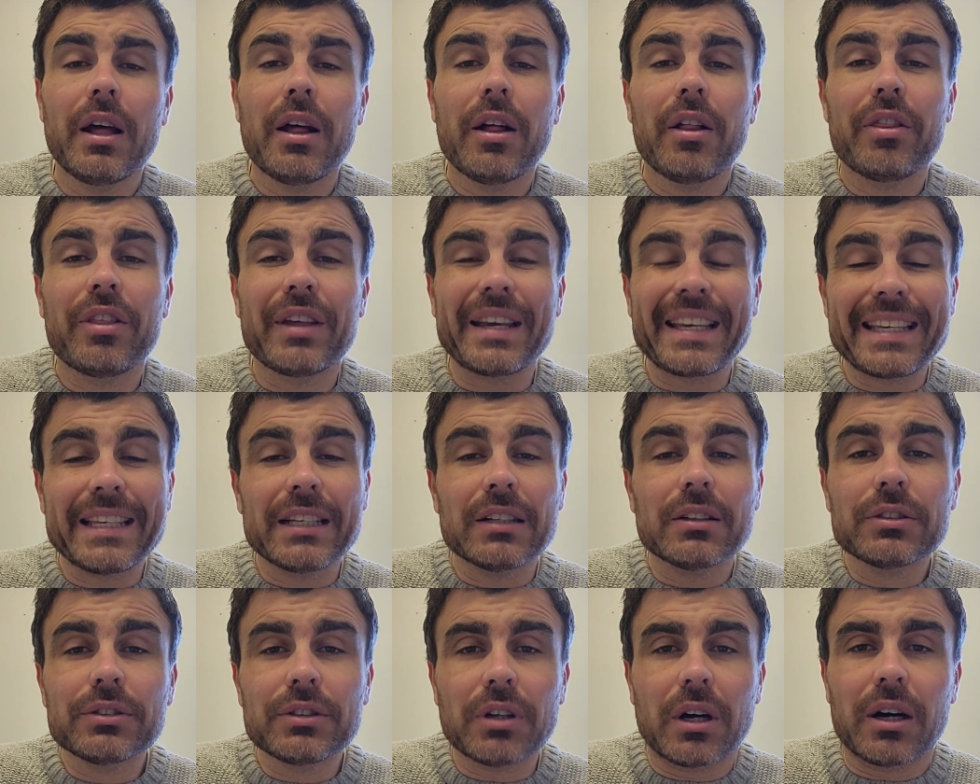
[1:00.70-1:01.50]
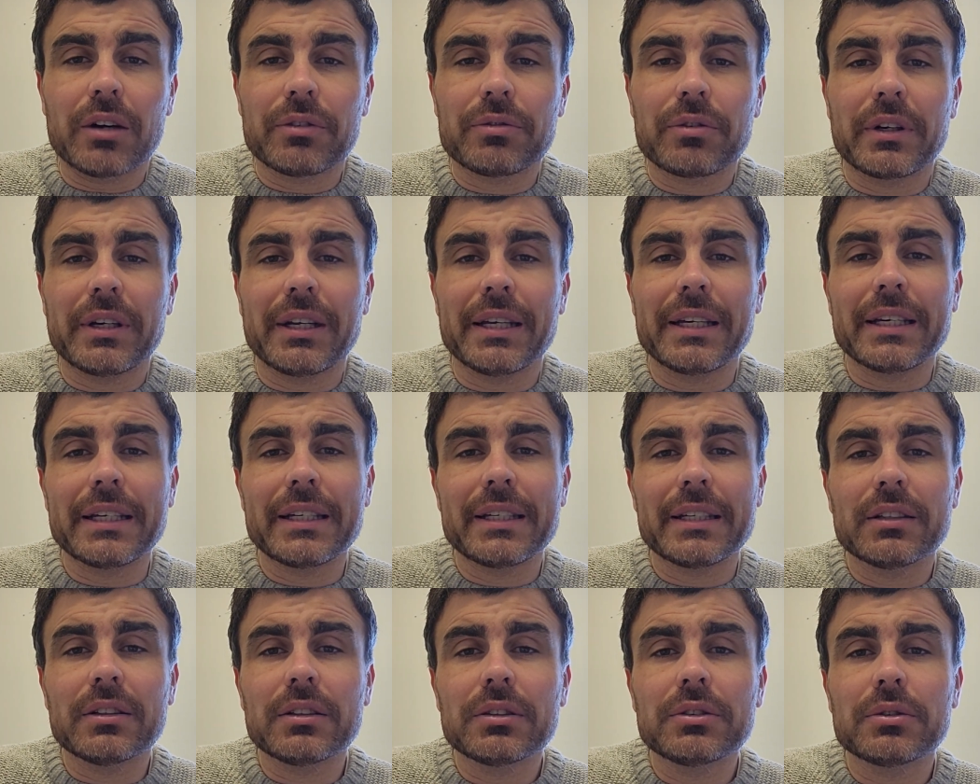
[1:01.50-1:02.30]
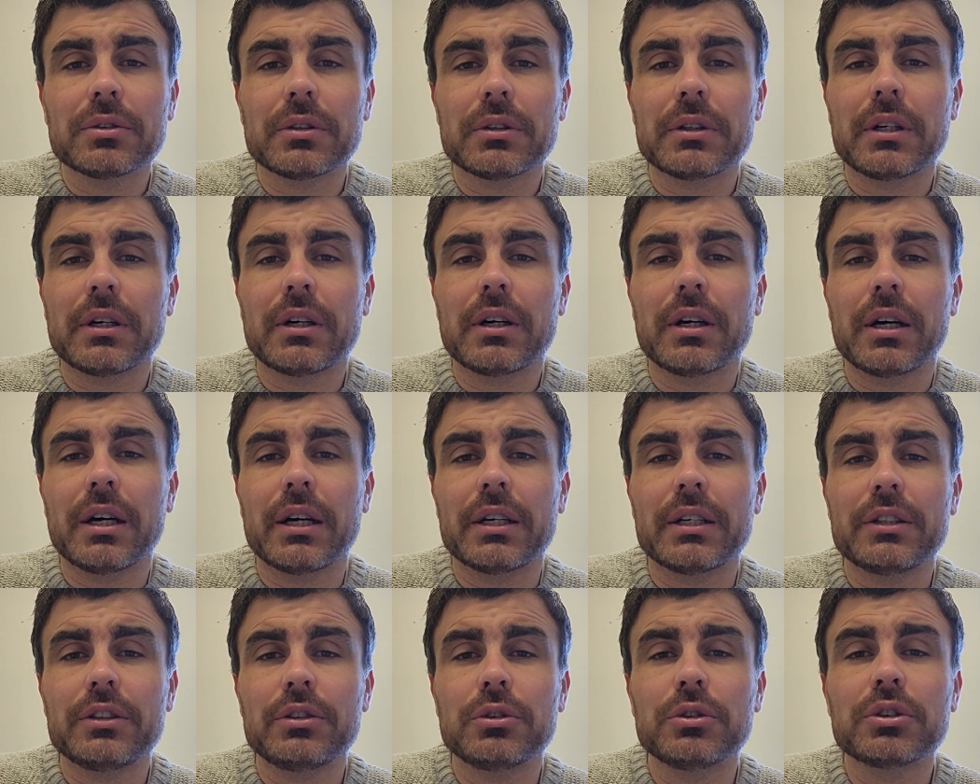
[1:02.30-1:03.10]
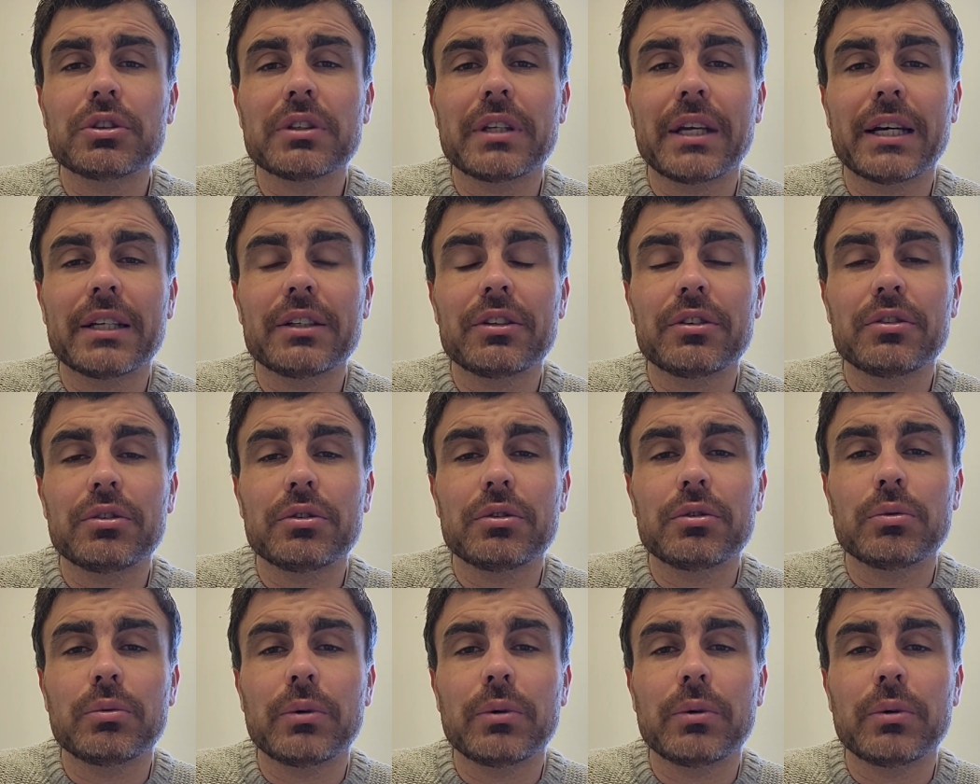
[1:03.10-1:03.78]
the guilt offering, and guilt usually had to do